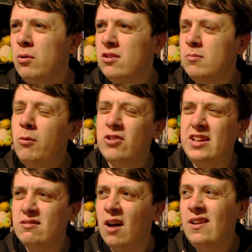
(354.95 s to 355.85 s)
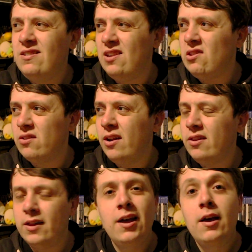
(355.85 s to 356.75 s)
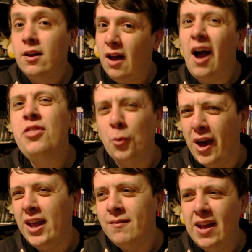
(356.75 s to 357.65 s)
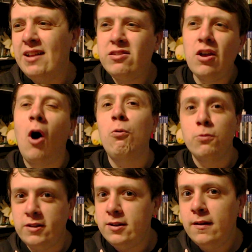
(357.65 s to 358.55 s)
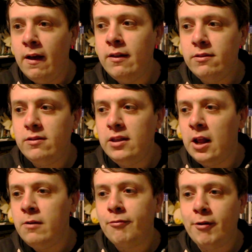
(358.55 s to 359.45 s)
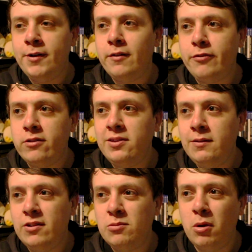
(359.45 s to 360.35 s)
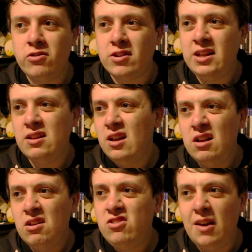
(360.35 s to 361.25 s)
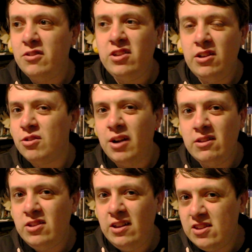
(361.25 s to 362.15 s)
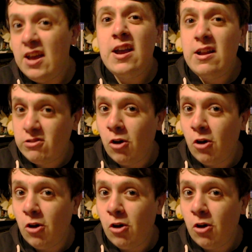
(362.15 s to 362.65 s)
it's mostly 90s, if anything. Either way, it's old, and, you know, Friday the 13th is mostly 70s or 80s. It's